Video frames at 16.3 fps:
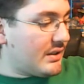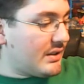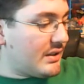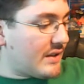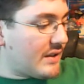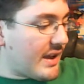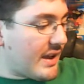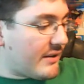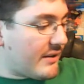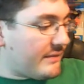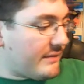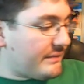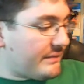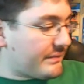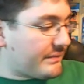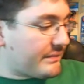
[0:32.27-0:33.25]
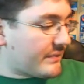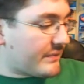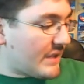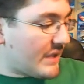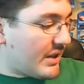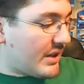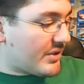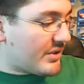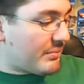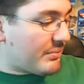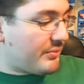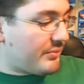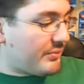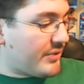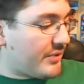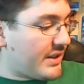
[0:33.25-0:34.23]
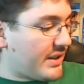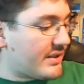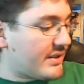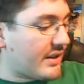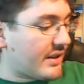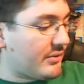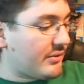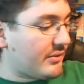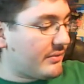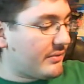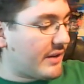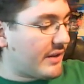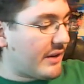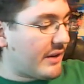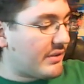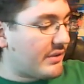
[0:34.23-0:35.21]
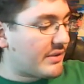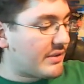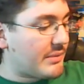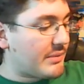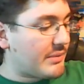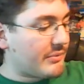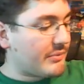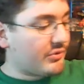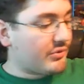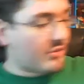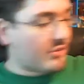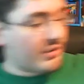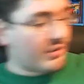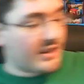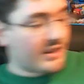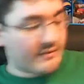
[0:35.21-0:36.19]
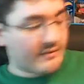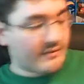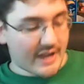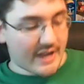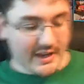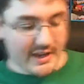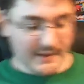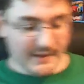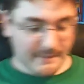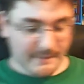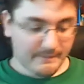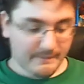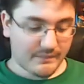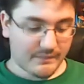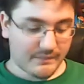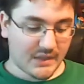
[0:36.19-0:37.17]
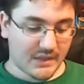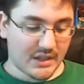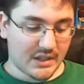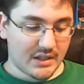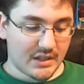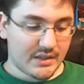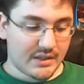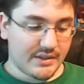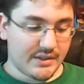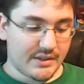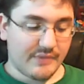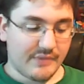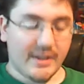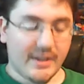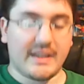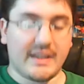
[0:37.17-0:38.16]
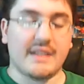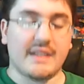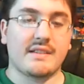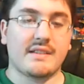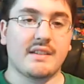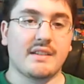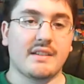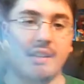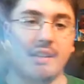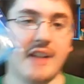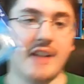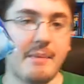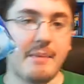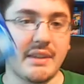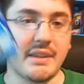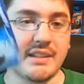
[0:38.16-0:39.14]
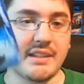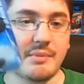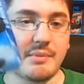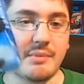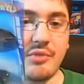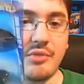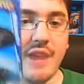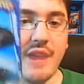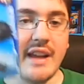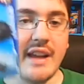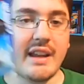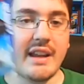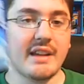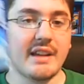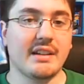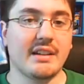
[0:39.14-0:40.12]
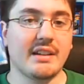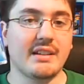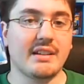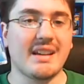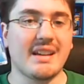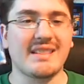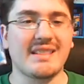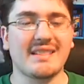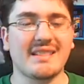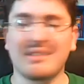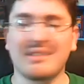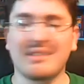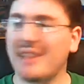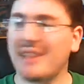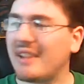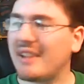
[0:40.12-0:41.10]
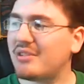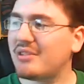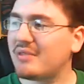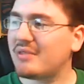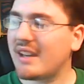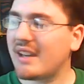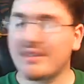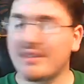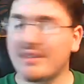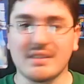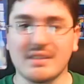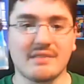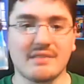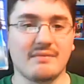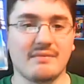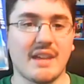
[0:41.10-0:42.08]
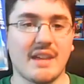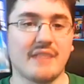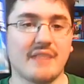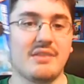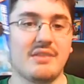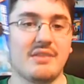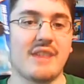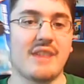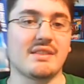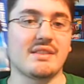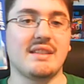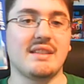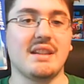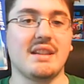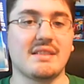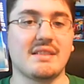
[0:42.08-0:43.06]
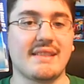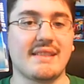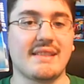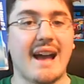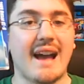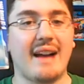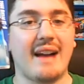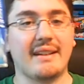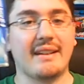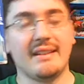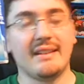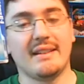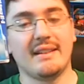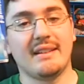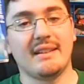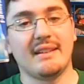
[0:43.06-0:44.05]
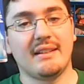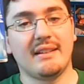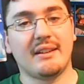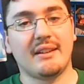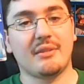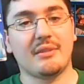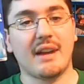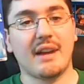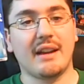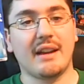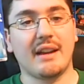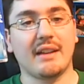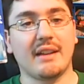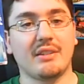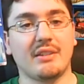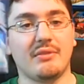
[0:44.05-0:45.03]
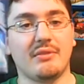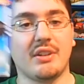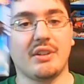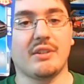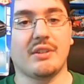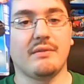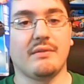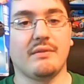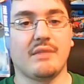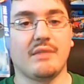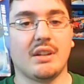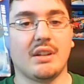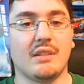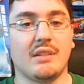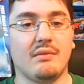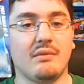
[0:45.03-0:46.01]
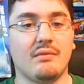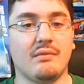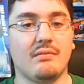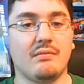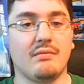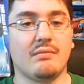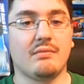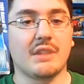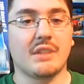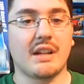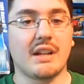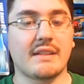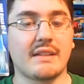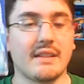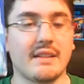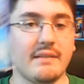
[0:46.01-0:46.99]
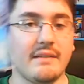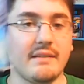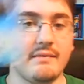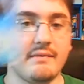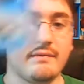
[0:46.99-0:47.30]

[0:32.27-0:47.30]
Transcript: Now, there's some pretty subtle errors that people normally can find. Stuff like this. I picked this up at a Rite Aid. Yes, they still had 2010 stock at a Rite Aid. Go figure. Can you not see it?